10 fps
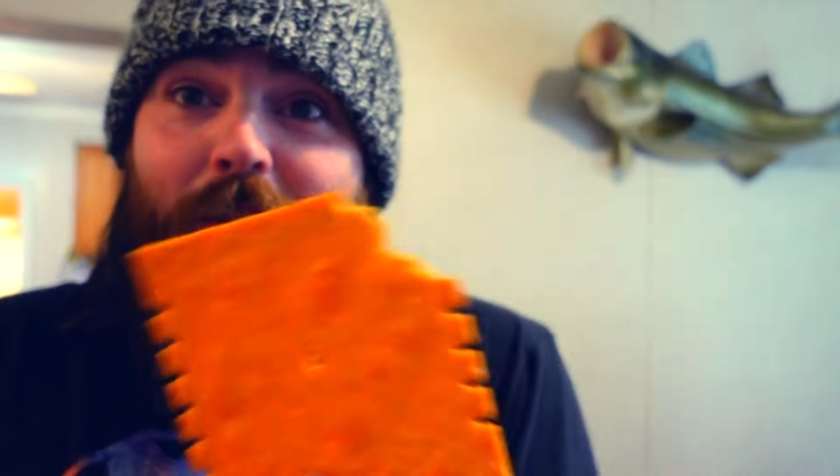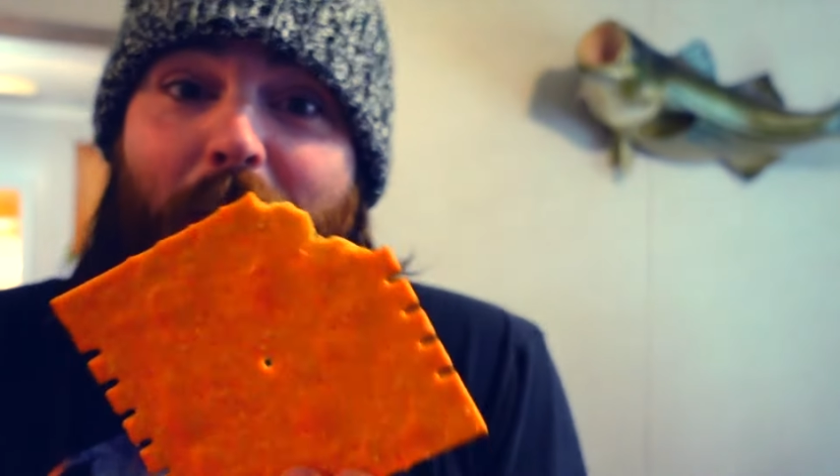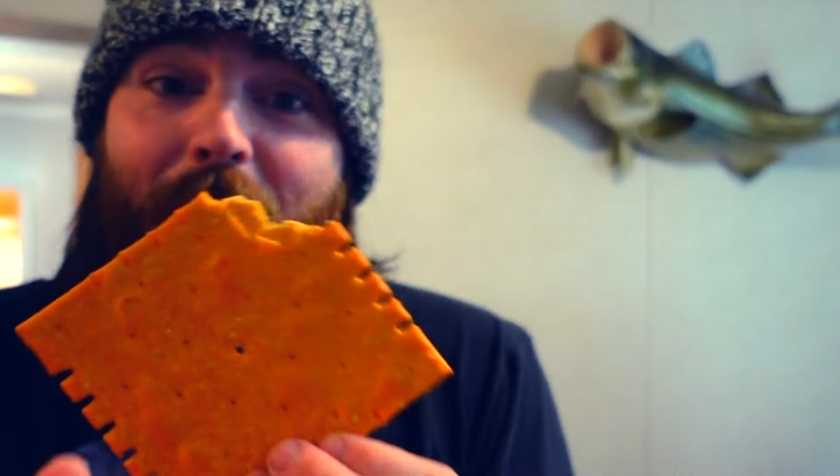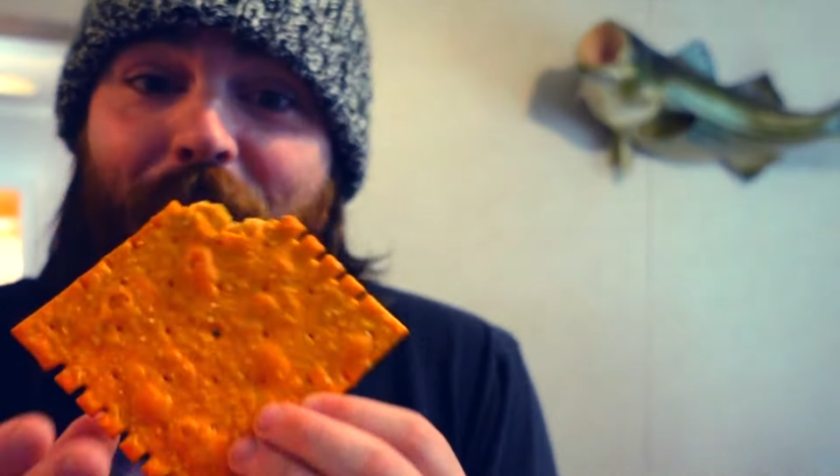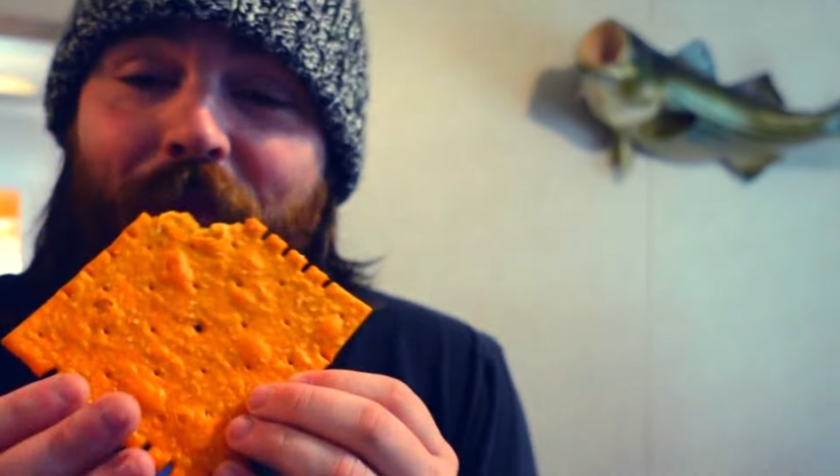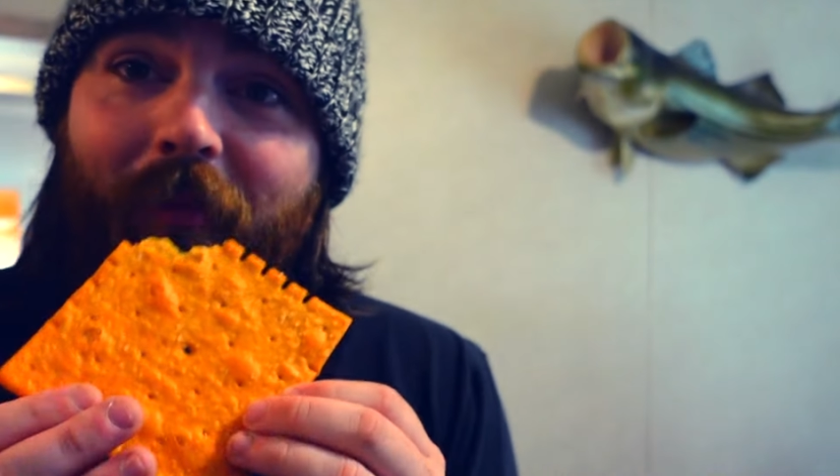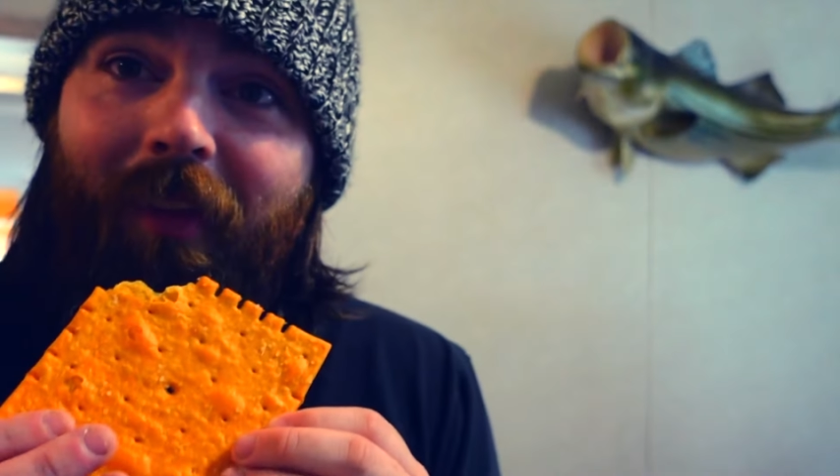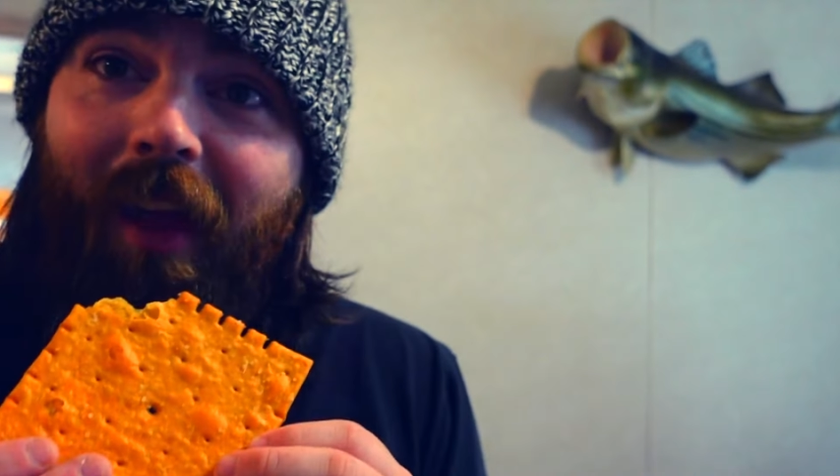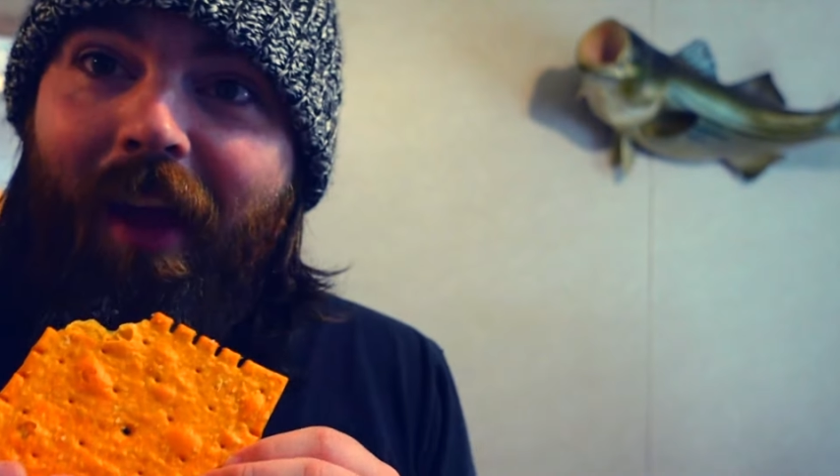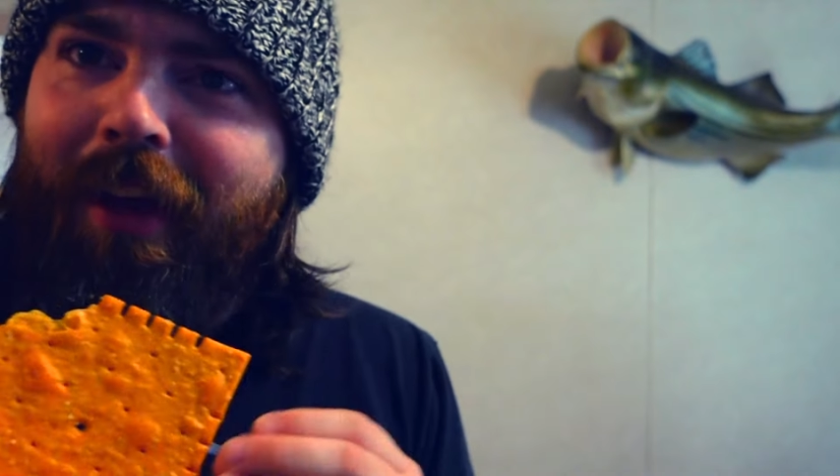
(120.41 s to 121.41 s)
It.
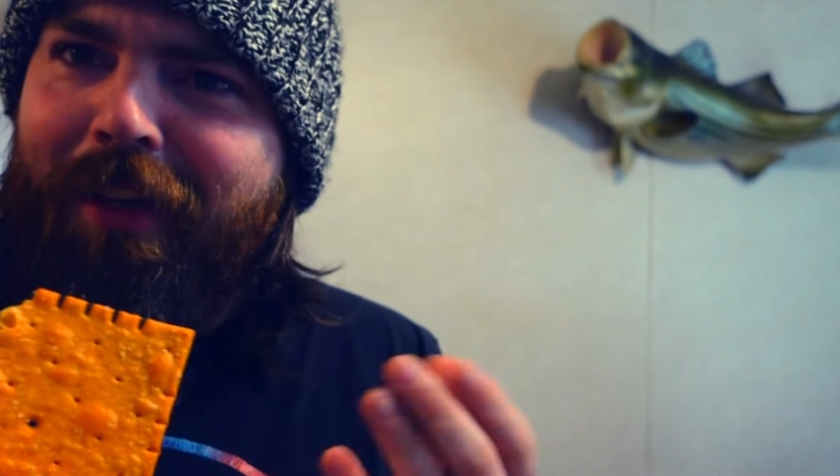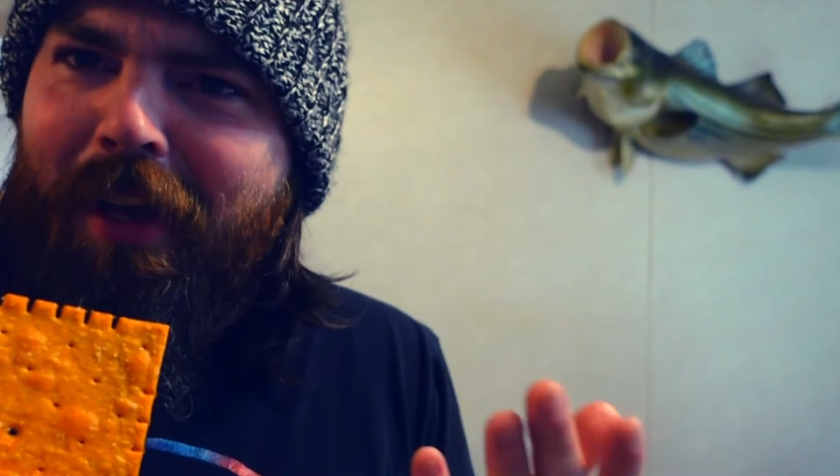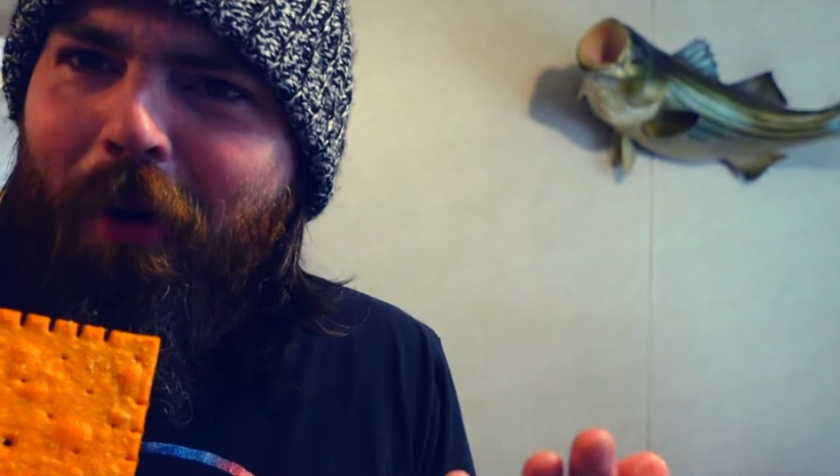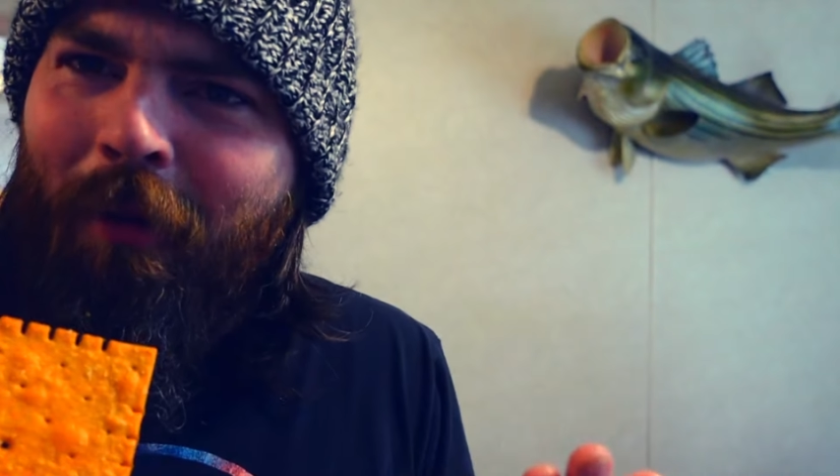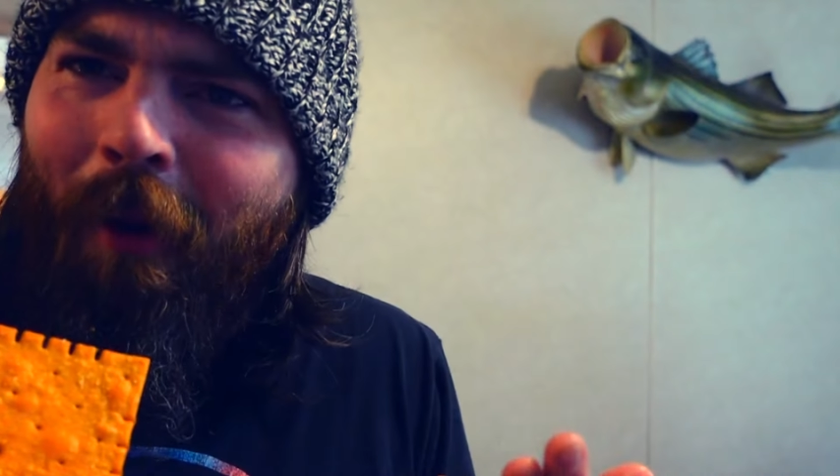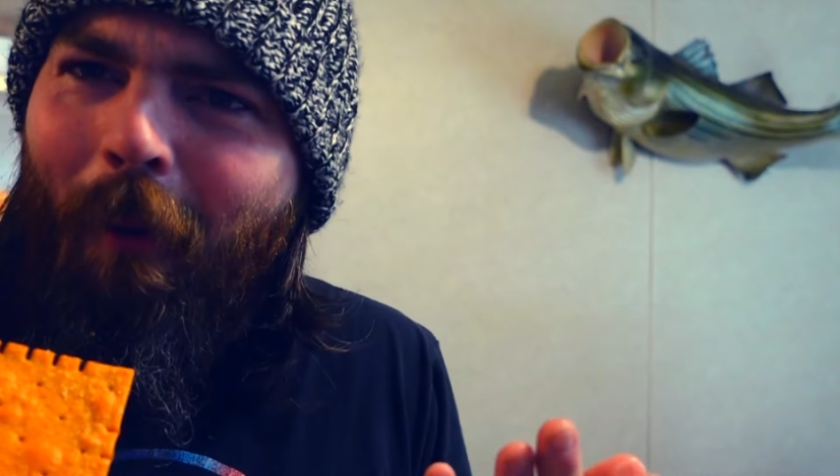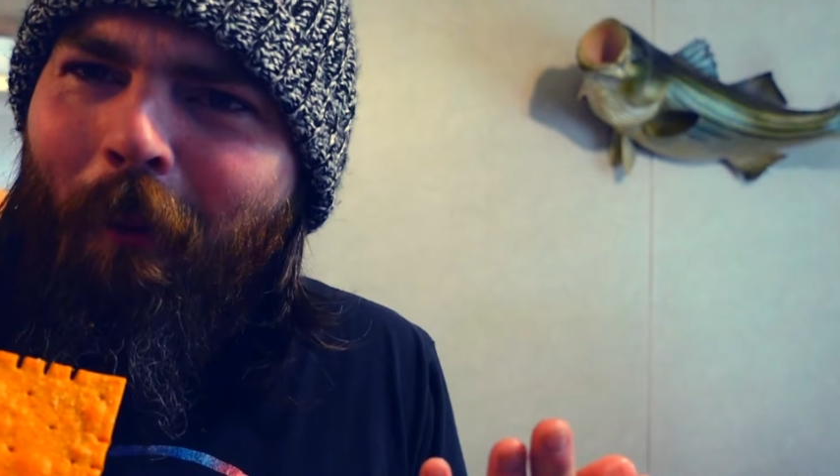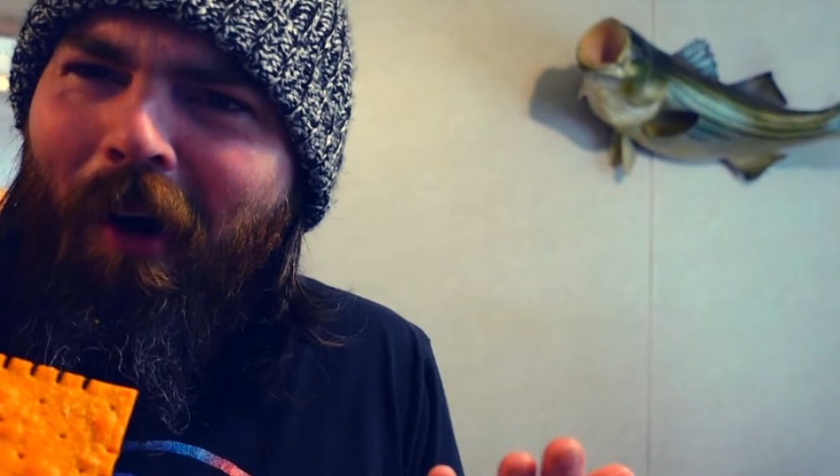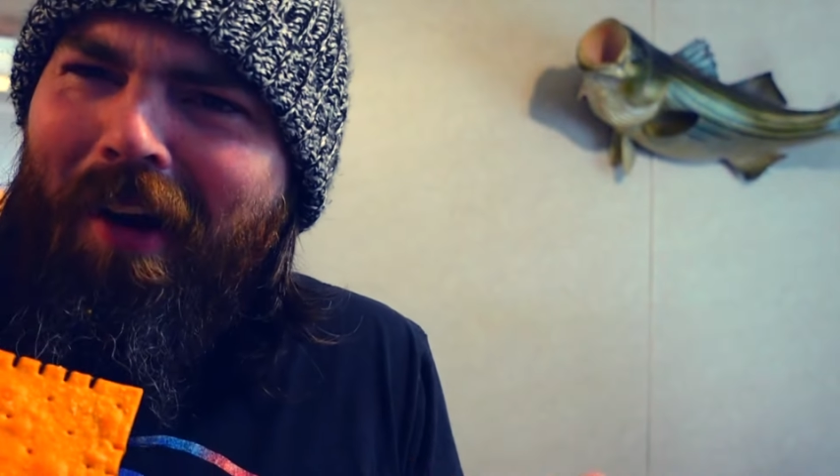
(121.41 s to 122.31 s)
I guess I don't know what